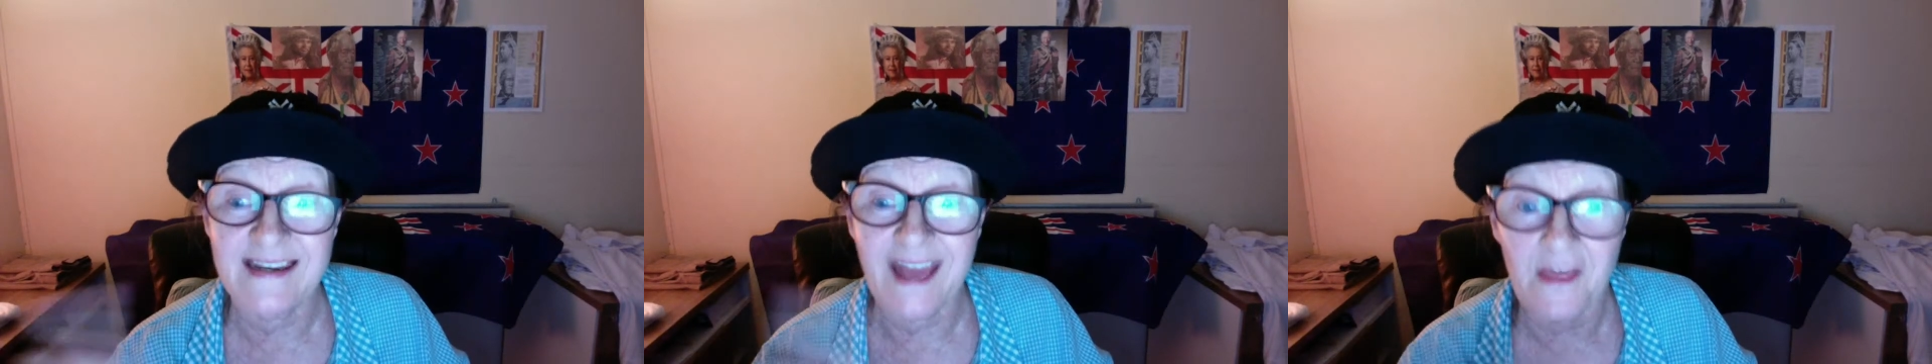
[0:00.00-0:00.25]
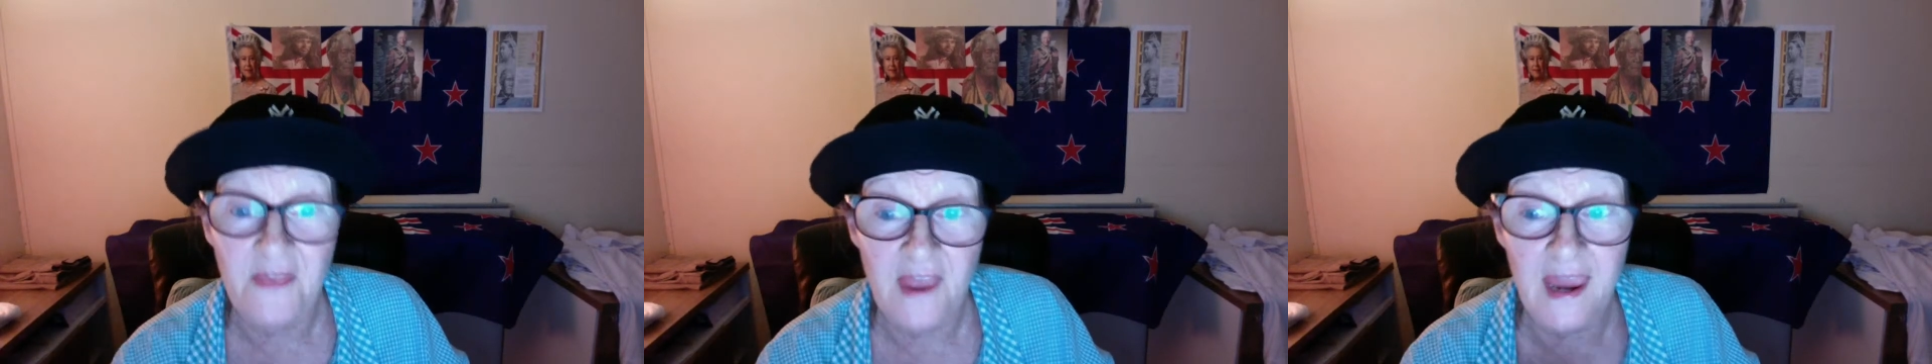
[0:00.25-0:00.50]

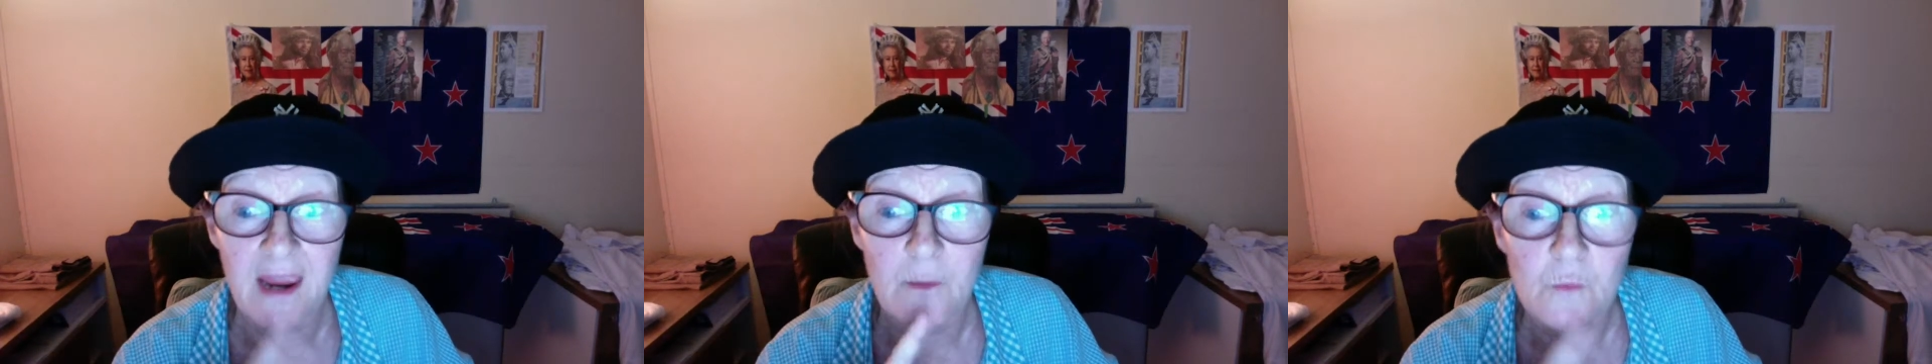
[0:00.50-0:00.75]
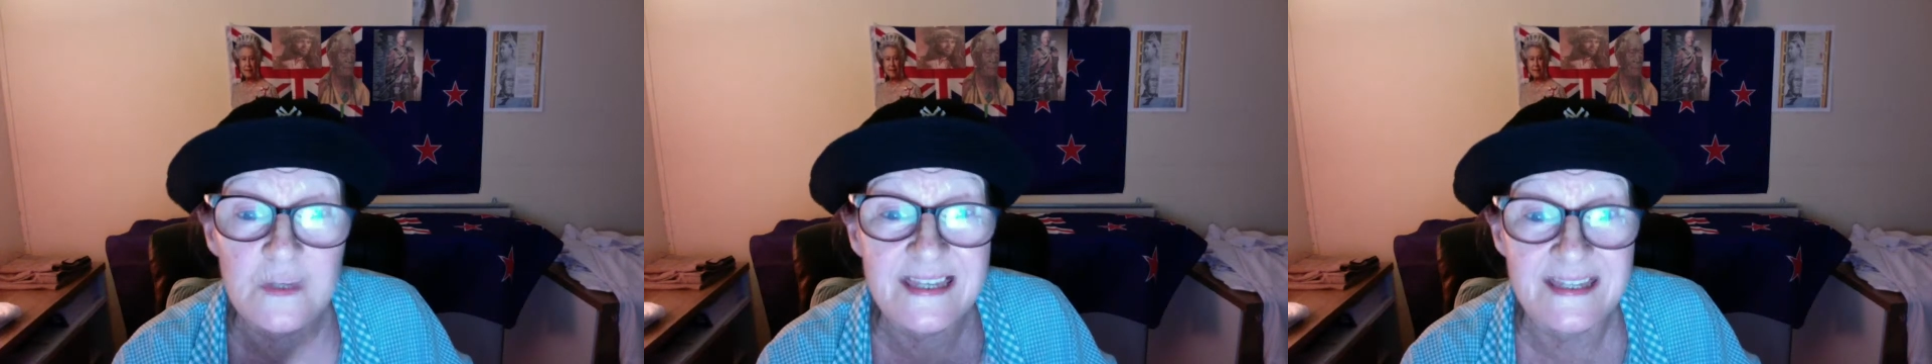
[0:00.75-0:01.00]
Now, that
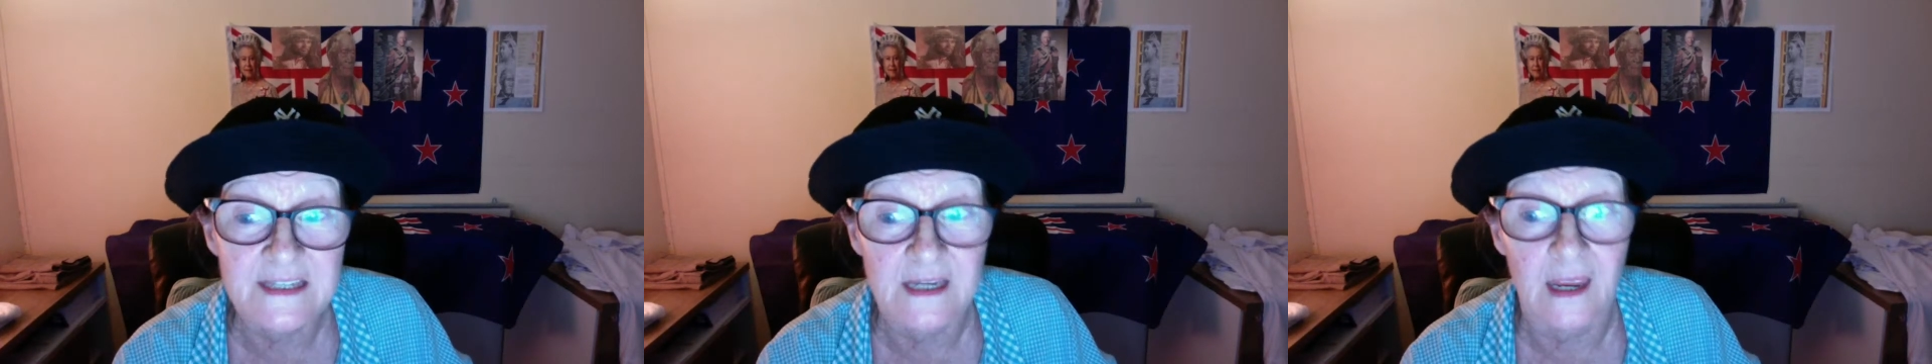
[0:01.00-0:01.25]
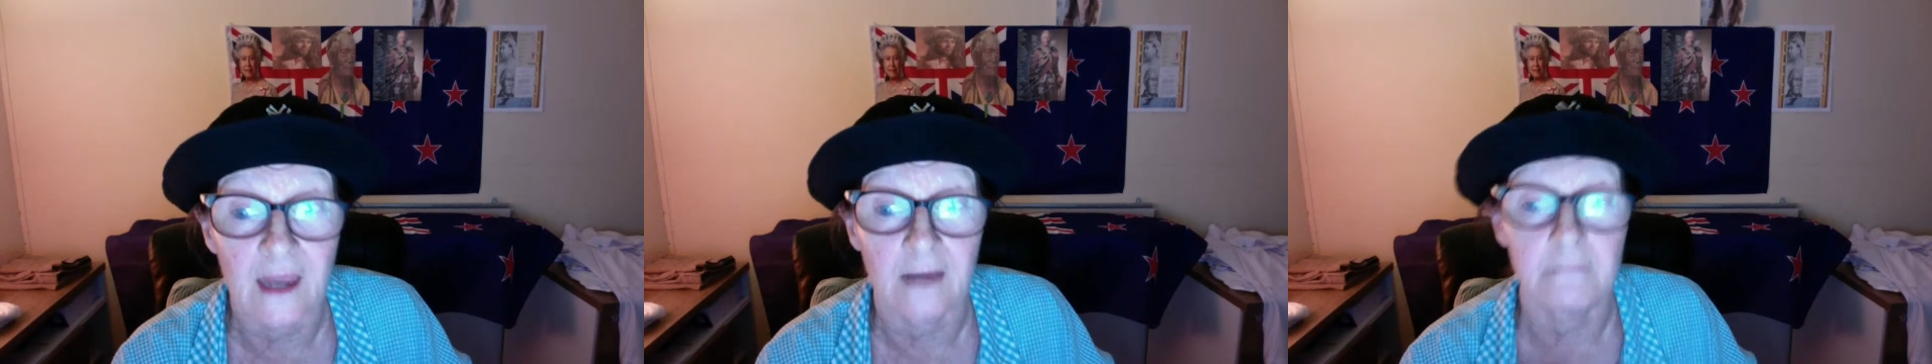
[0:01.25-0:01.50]
was
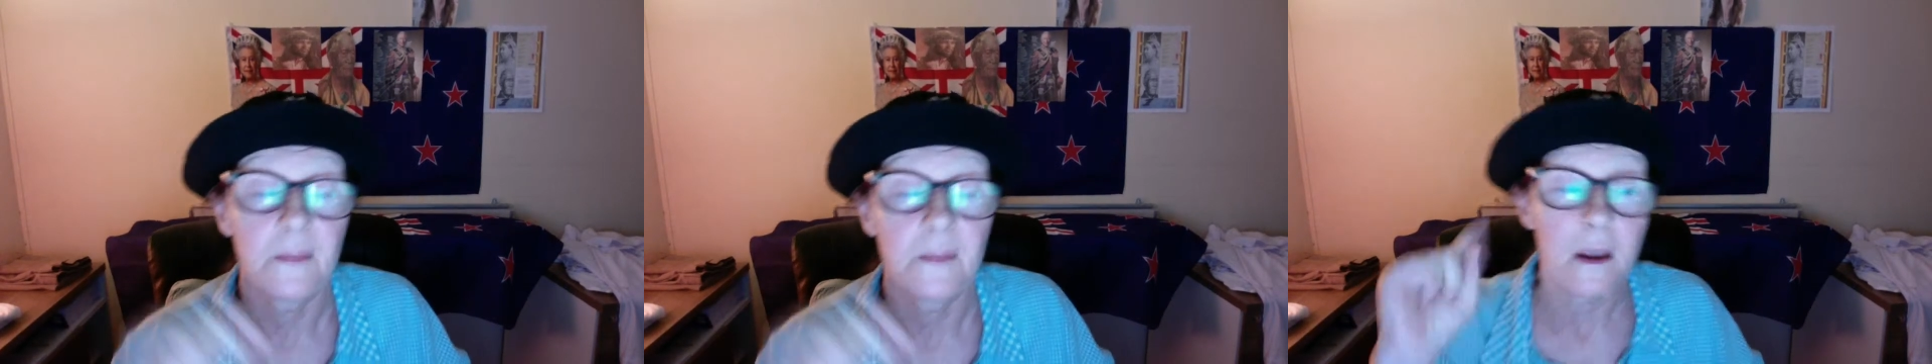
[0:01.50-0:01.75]
done